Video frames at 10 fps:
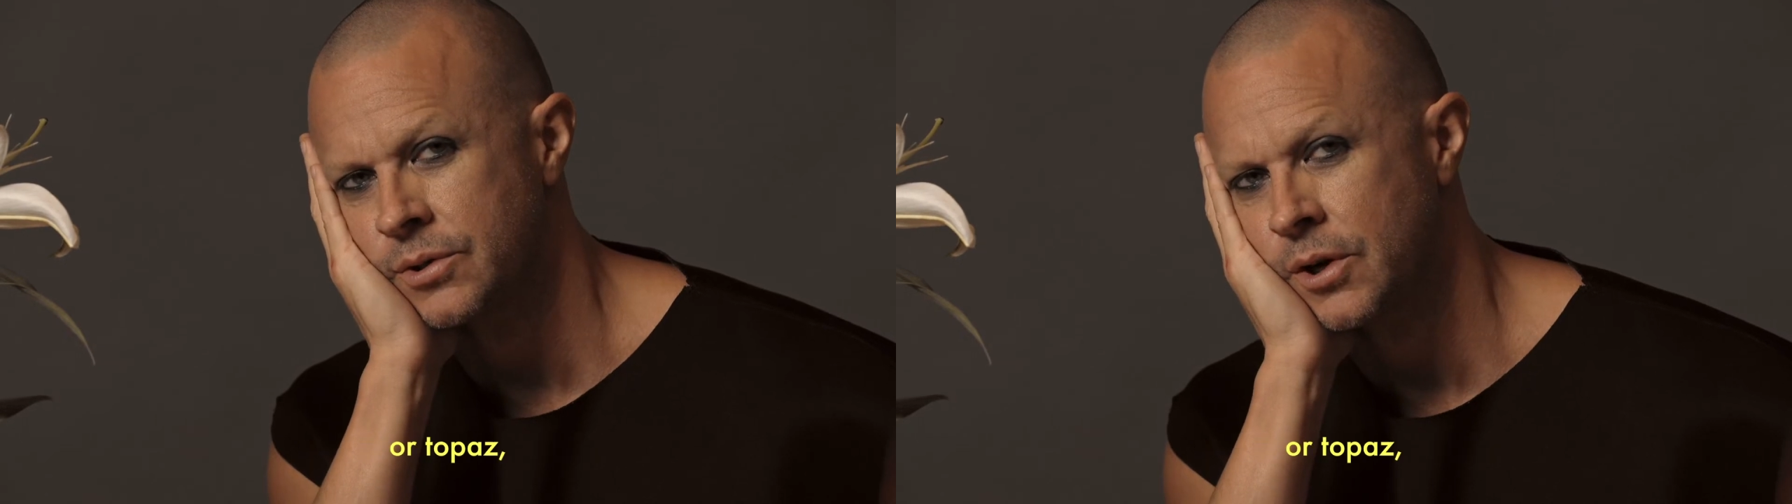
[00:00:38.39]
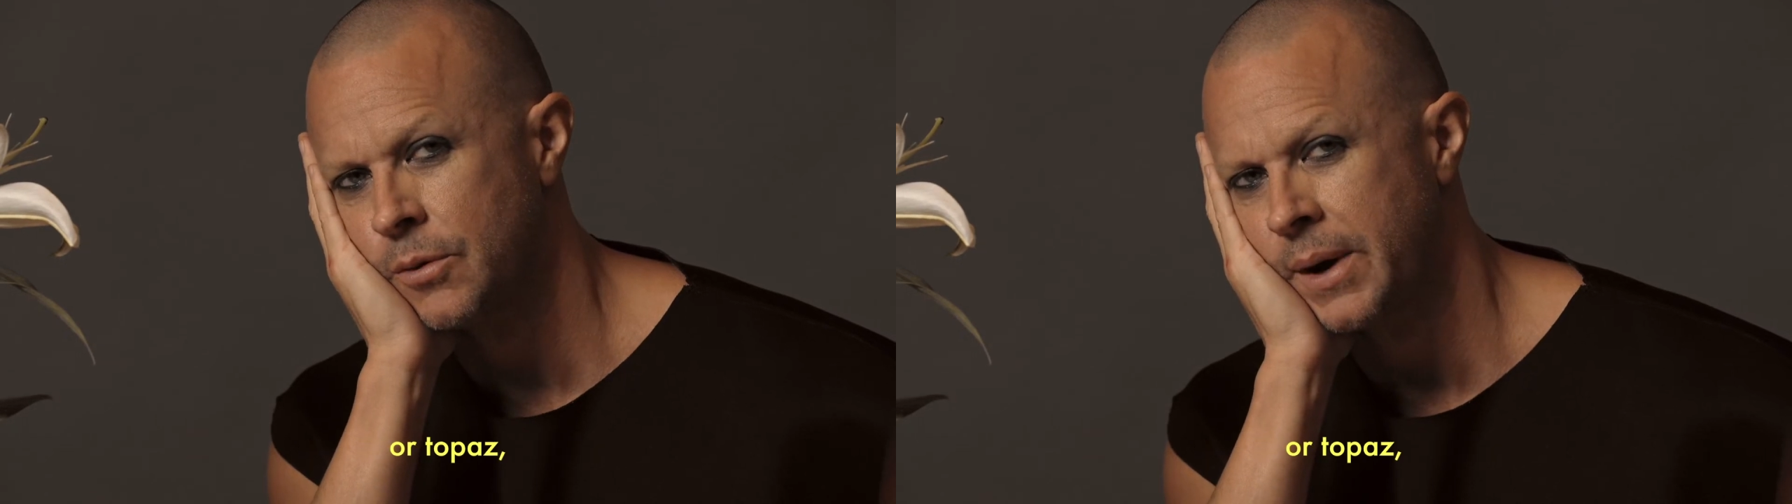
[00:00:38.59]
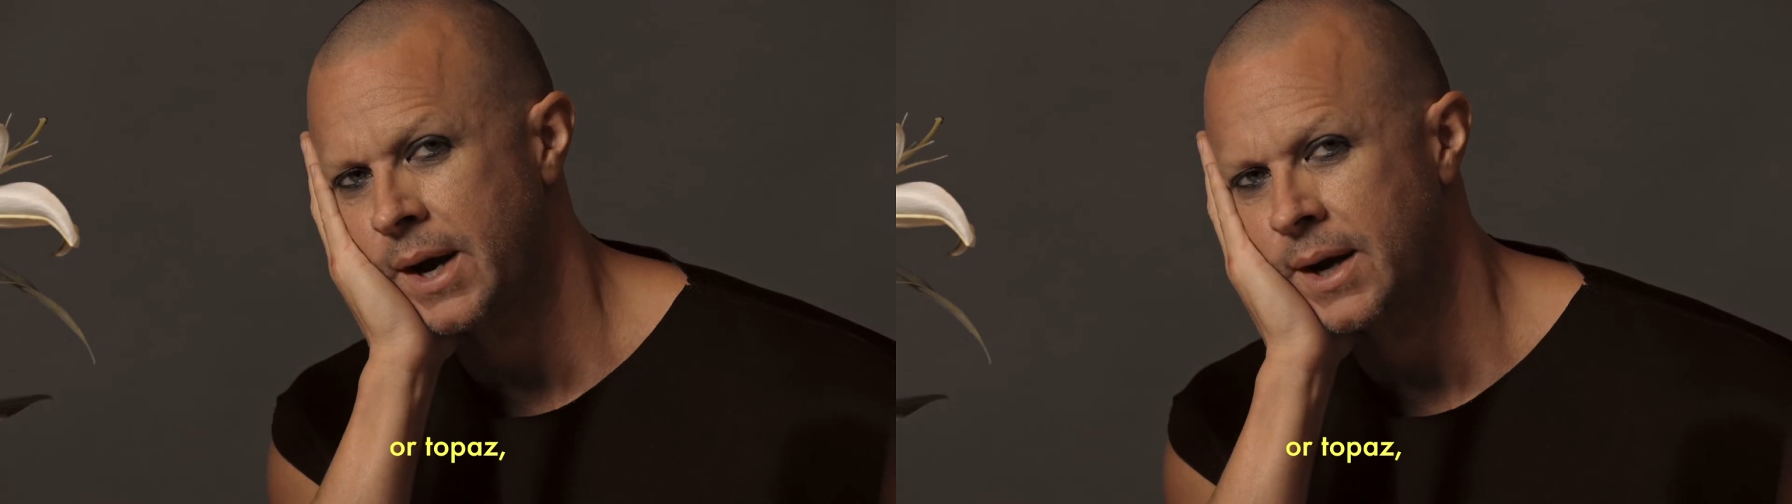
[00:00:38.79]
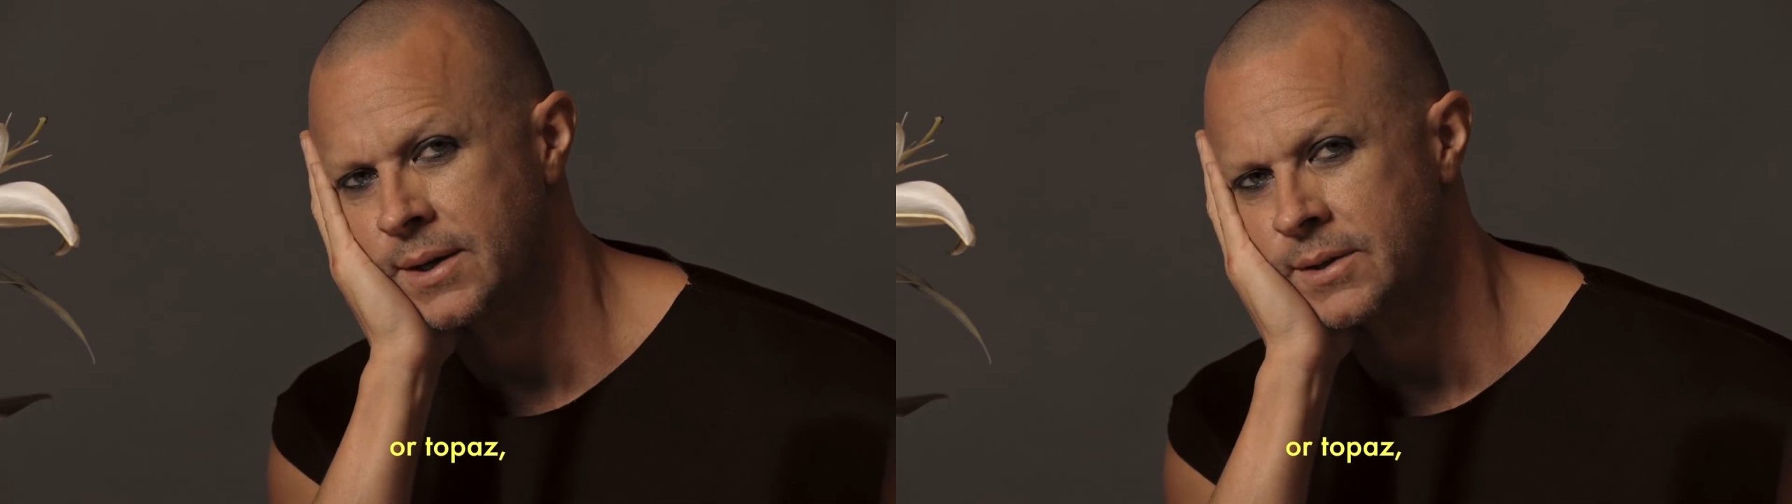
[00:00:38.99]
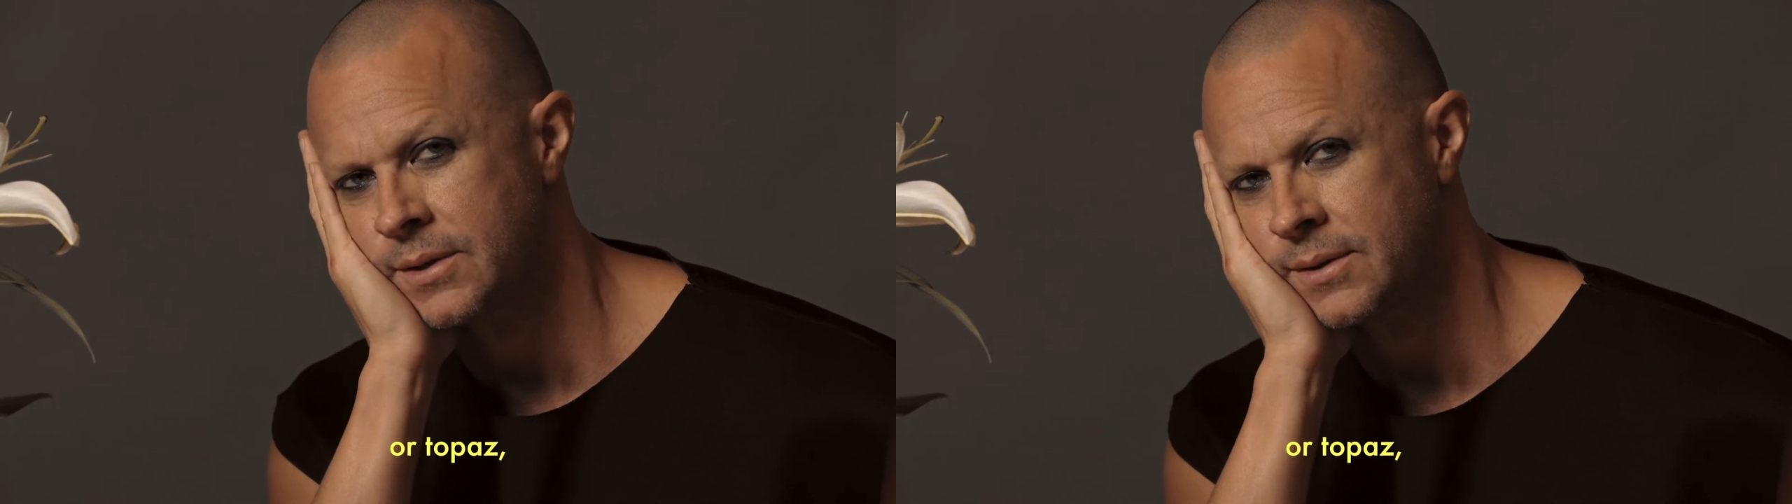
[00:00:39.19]

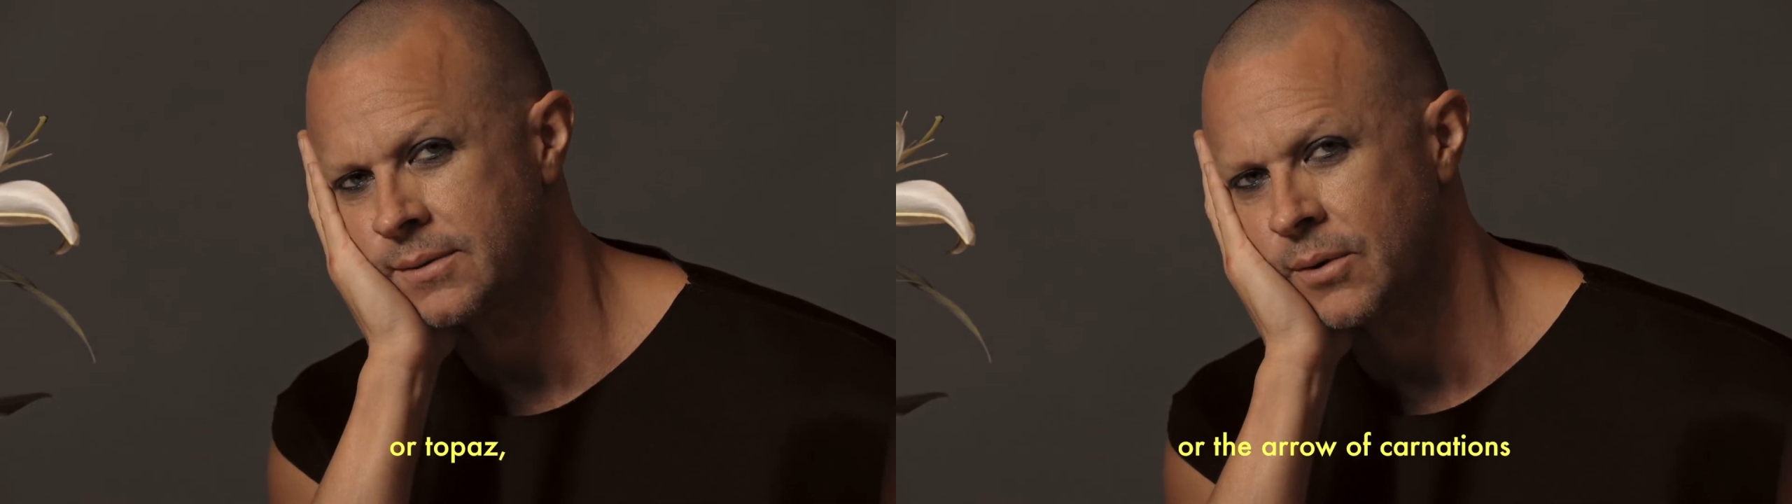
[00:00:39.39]
topaz